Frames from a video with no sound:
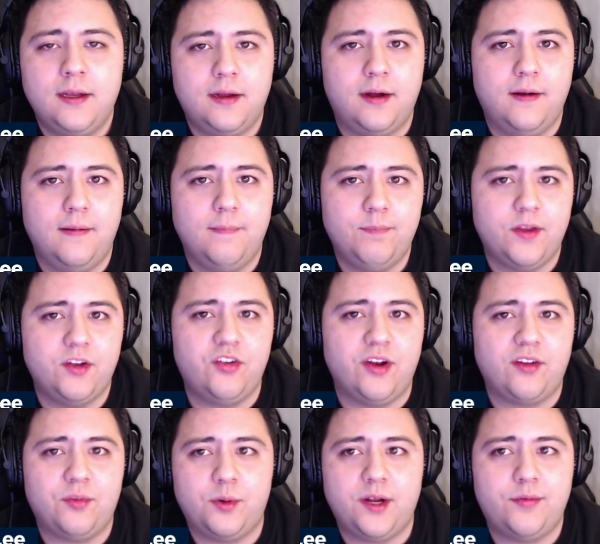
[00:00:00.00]
The
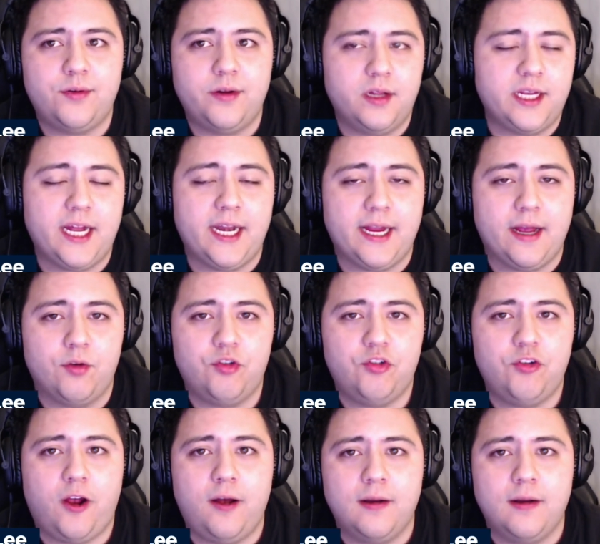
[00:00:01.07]
Jets were definitely getting
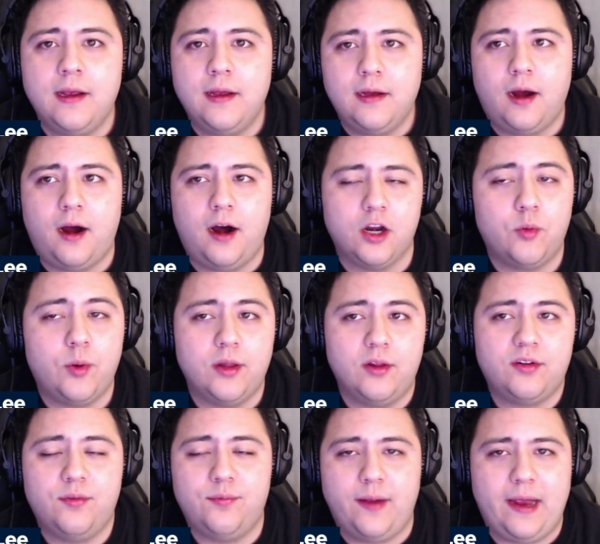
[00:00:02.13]
outshot. Ottawa
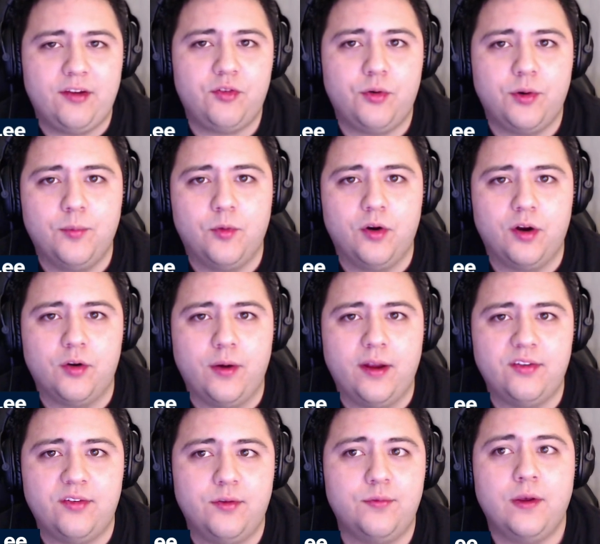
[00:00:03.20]
looked faster and more
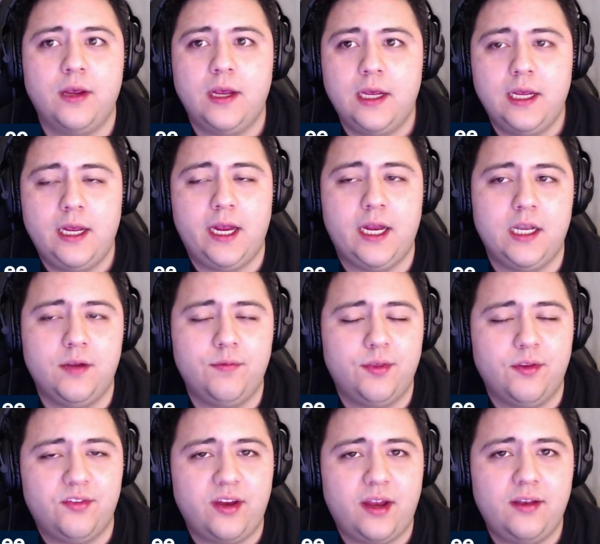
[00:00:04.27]
aggressive. And if
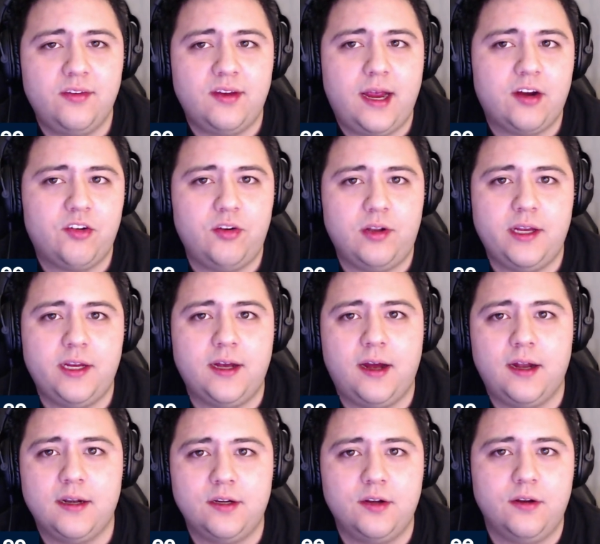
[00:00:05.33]
the Sens actually
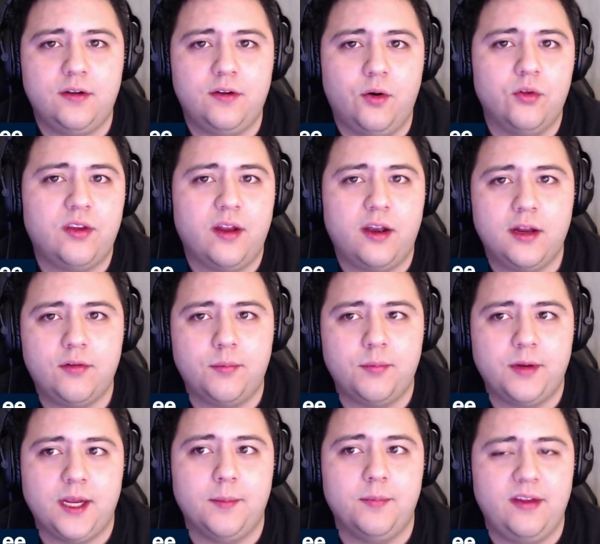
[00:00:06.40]
got good goaltending from
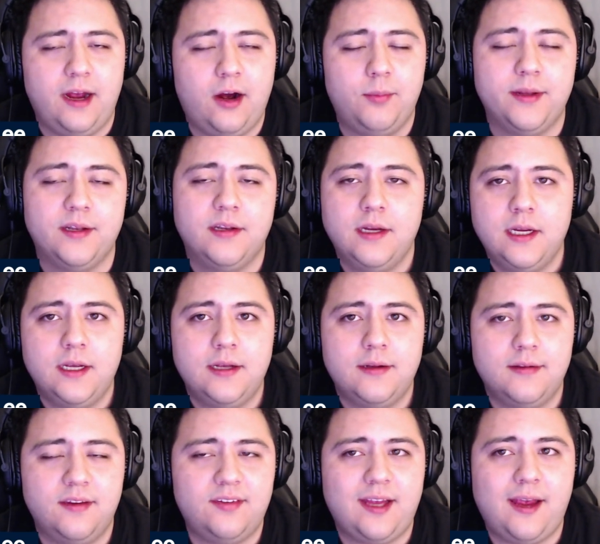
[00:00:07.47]
Cam Talbot,
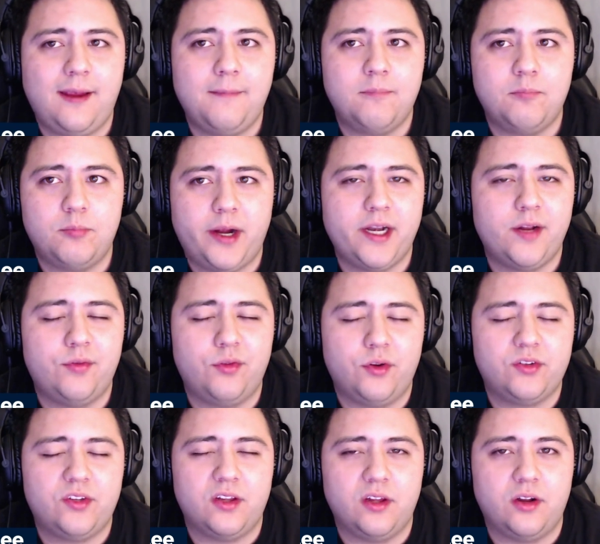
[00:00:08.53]
this game might have
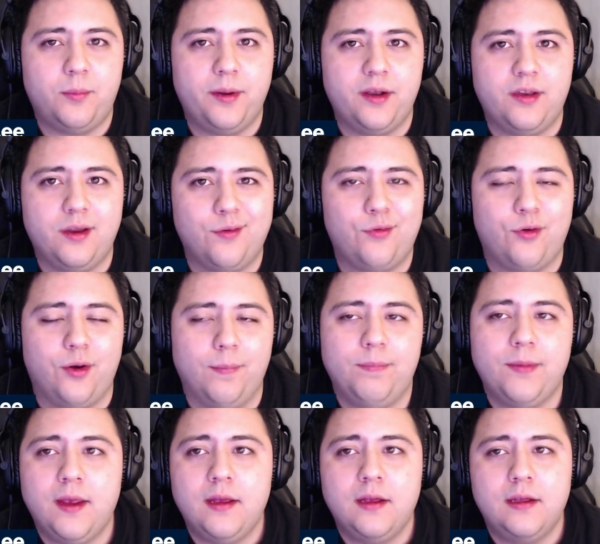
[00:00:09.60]
looked a little bit different.
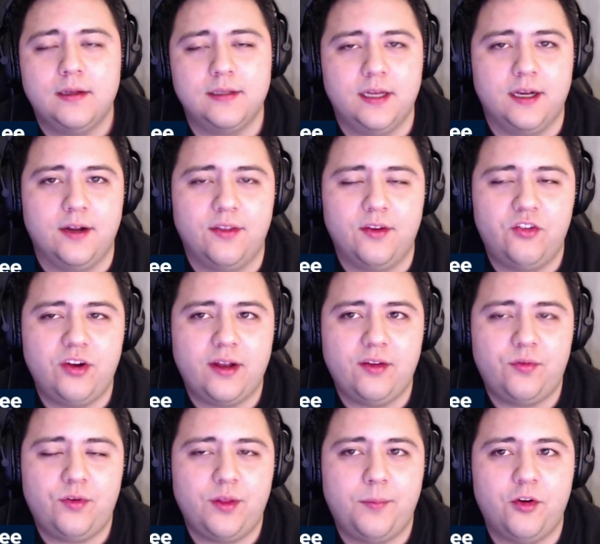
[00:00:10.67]
You know, the Jets,
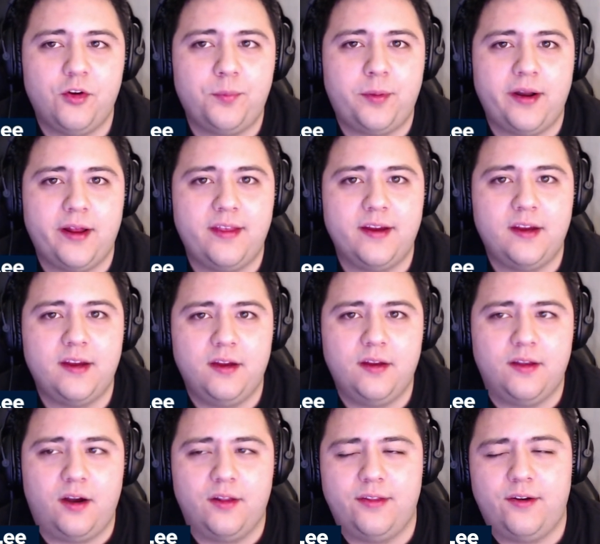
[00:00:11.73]
for the most part, I think
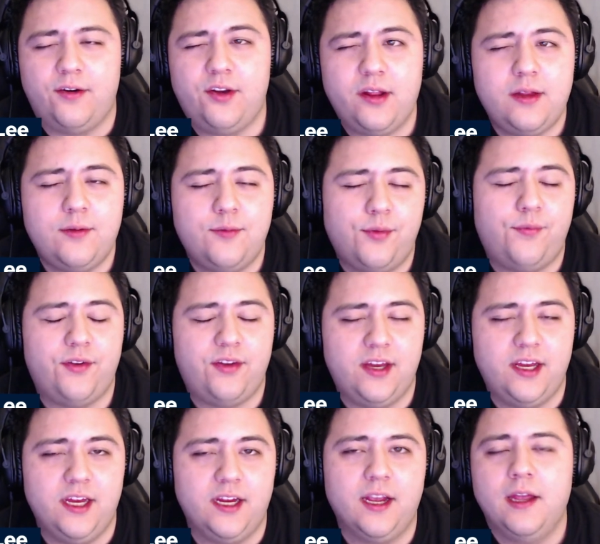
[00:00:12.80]
they're dealing with
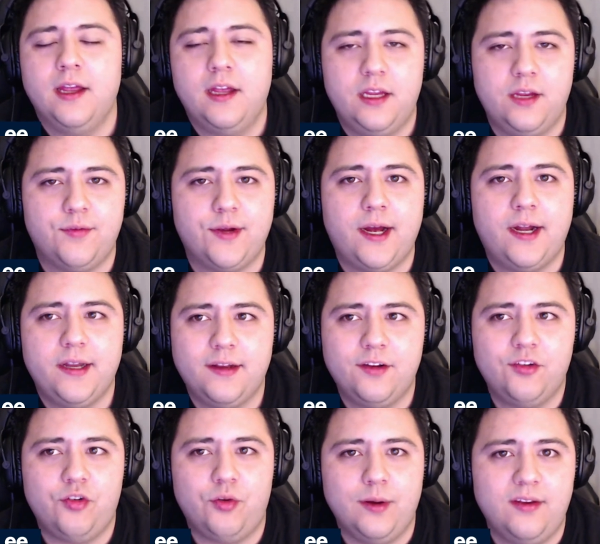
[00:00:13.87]
fatigue. You've got
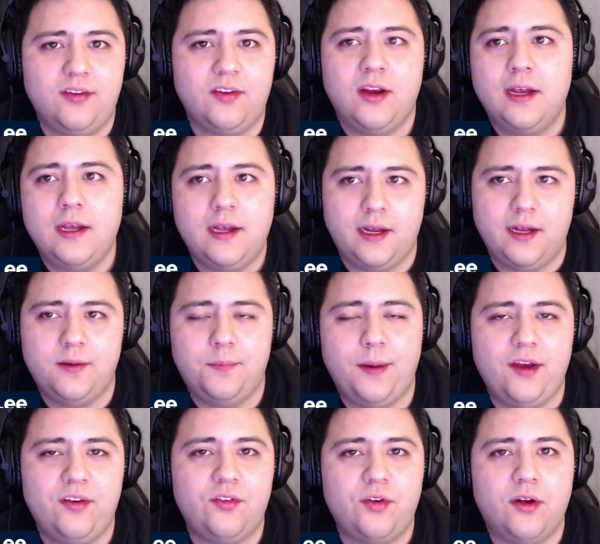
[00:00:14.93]
injuries. And
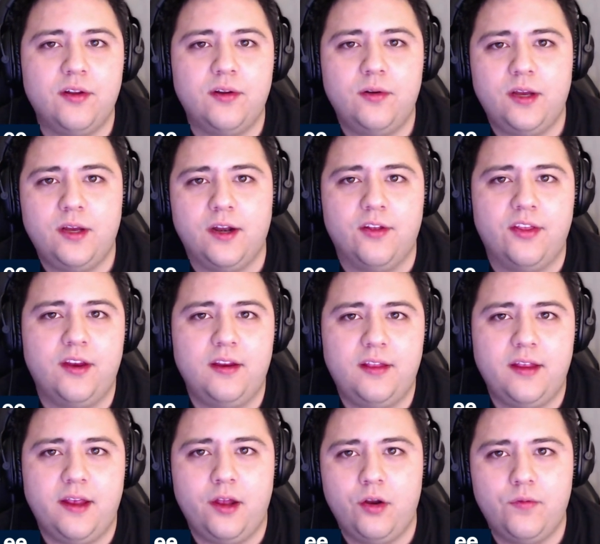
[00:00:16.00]
based on, you know, the
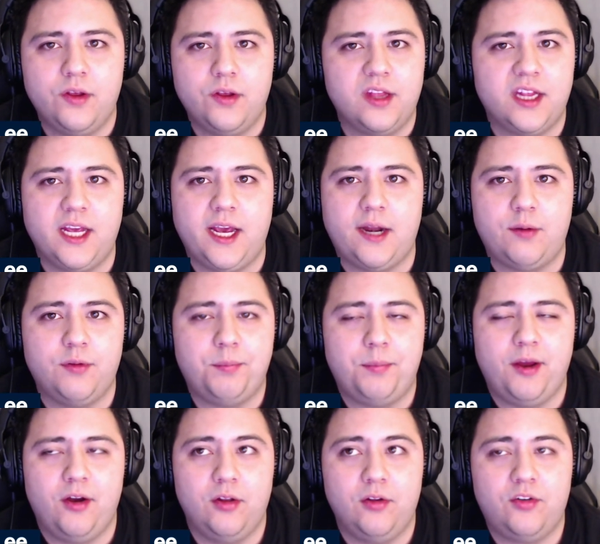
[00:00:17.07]
interview that they had with
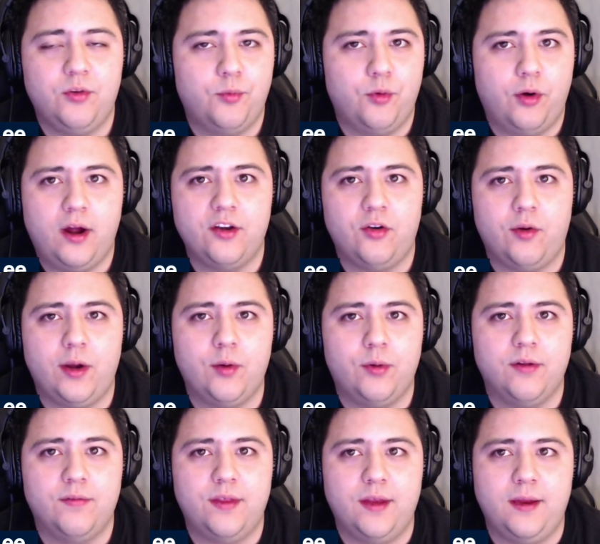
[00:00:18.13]
Pierre-Luc Dubois during
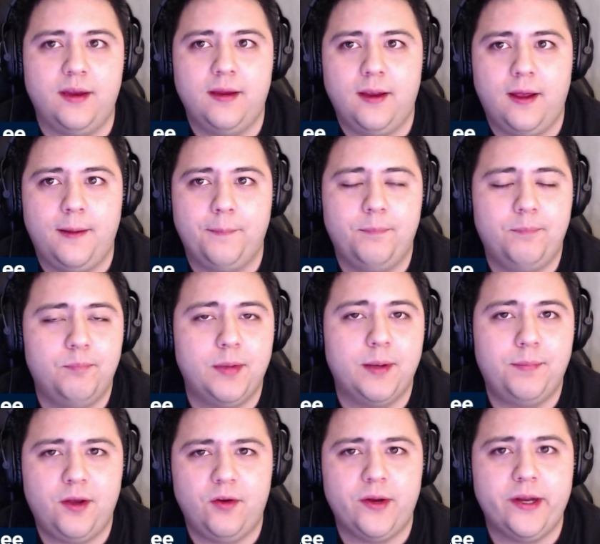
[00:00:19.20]
one of the
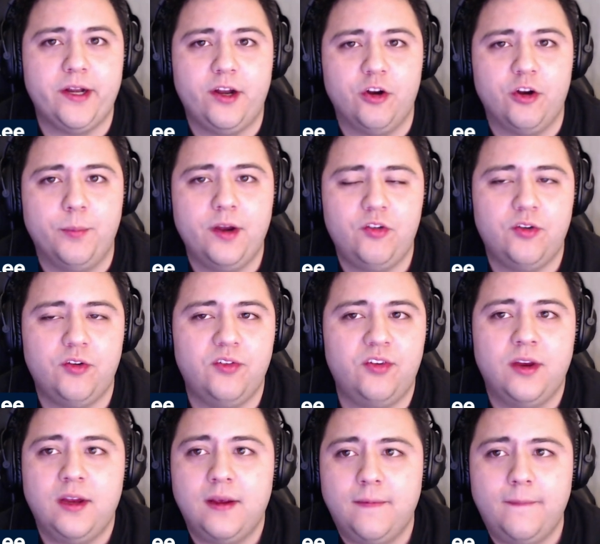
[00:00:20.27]
mid-period intermissions,
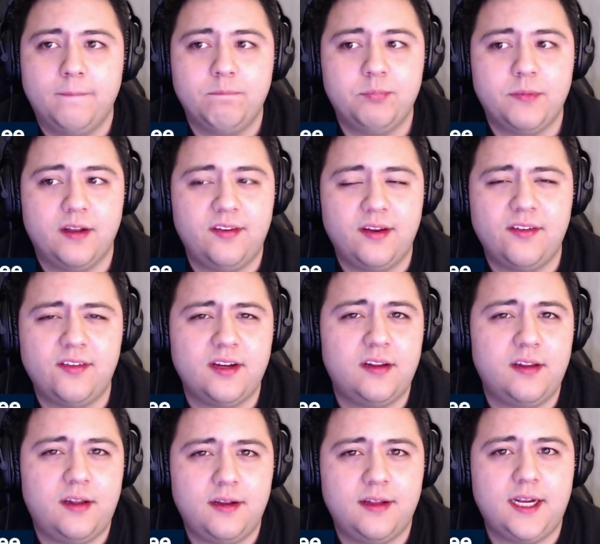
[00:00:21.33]
it sounds like a
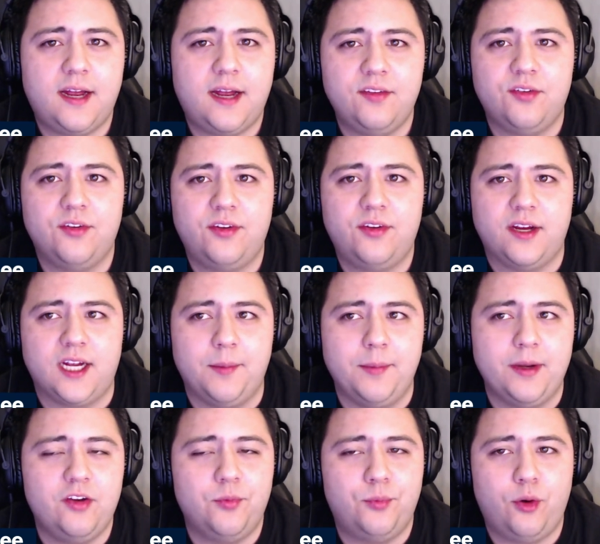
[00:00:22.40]
lot of the guys are sick. I
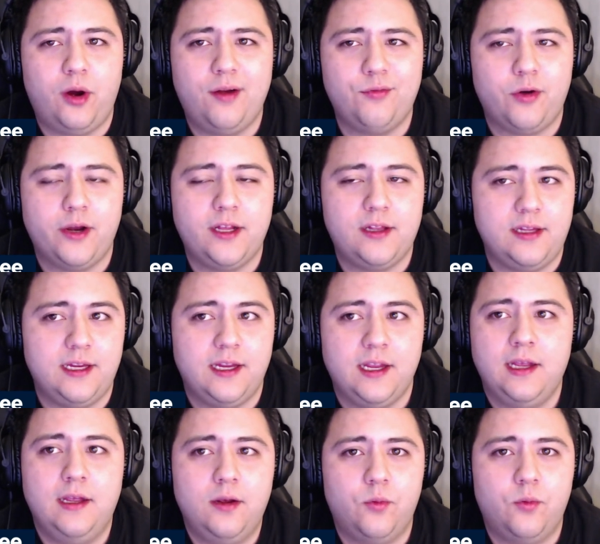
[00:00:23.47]
mean, Dubois, frankly,
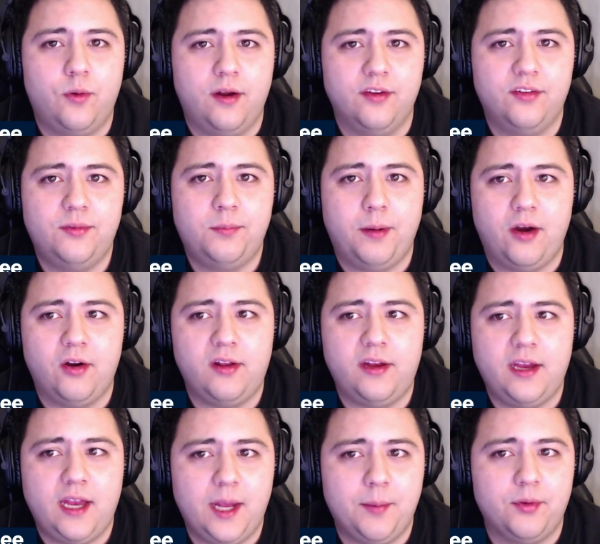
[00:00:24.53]
was
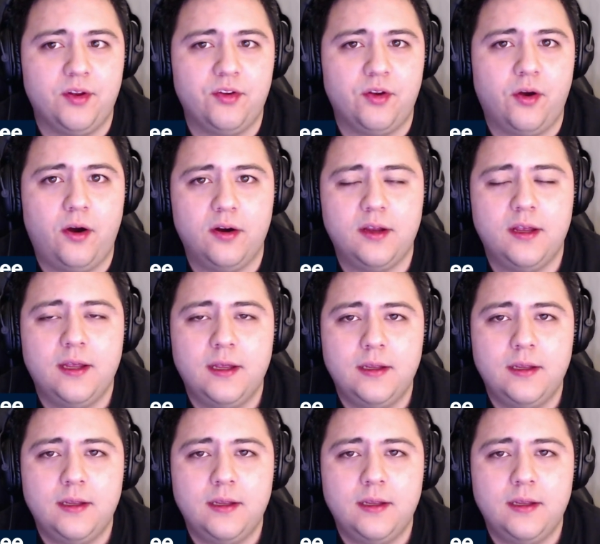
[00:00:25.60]
barely able to talk.